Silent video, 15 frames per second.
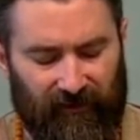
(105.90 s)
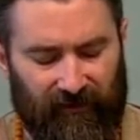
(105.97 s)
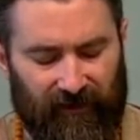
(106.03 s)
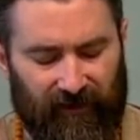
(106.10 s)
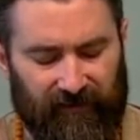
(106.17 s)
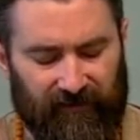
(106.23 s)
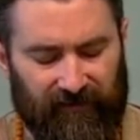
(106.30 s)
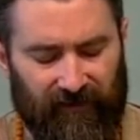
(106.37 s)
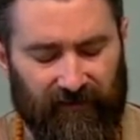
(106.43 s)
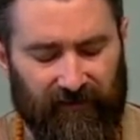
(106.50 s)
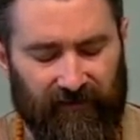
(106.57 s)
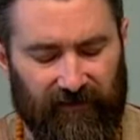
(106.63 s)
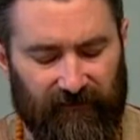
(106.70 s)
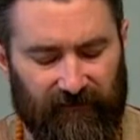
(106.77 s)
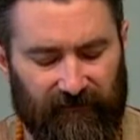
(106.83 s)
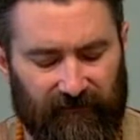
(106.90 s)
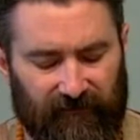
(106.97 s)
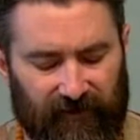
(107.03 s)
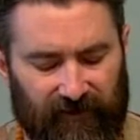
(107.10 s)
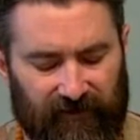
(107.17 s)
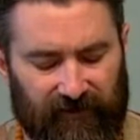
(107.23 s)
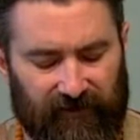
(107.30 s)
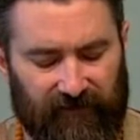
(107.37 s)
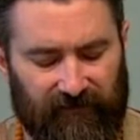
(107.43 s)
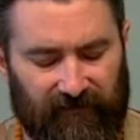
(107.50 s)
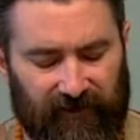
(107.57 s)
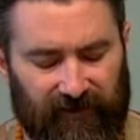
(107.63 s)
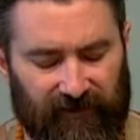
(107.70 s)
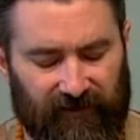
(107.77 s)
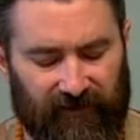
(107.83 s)
That Sangam is the
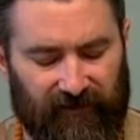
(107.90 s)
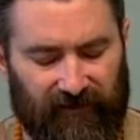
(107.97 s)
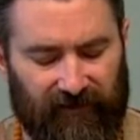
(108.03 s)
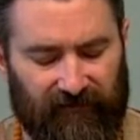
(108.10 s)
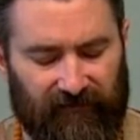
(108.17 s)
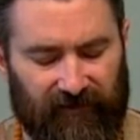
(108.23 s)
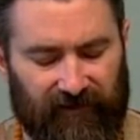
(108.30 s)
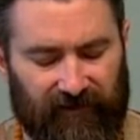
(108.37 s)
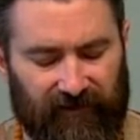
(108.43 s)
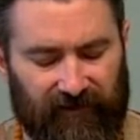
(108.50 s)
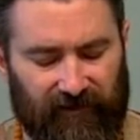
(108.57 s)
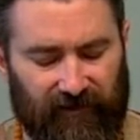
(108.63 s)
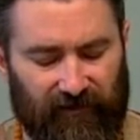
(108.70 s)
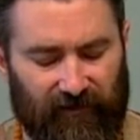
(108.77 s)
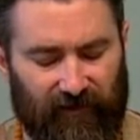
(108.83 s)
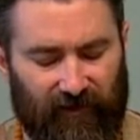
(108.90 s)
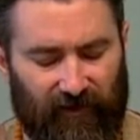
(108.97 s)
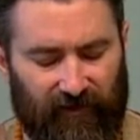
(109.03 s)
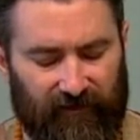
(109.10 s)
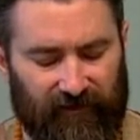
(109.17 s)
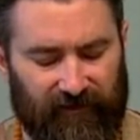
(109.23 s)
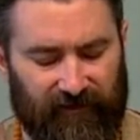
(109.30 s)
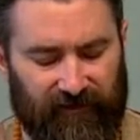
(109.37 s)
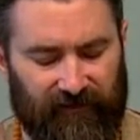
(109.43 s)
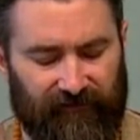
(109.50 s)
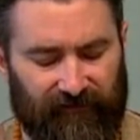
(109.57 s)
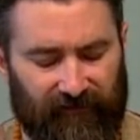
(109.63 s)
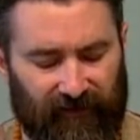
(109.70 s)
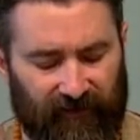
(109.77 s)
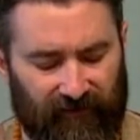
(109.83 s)
meeting of these two opposite
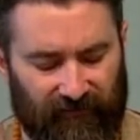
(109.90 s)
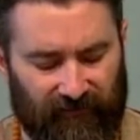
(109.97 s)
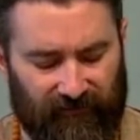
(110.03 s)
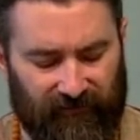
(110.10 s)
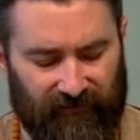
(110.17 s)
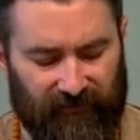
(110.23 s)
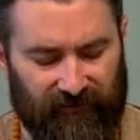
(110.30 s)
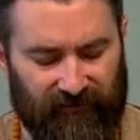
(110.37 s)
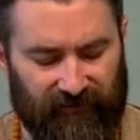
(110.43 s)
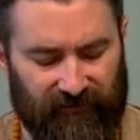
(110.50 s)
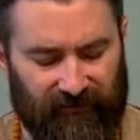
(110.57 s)
flows.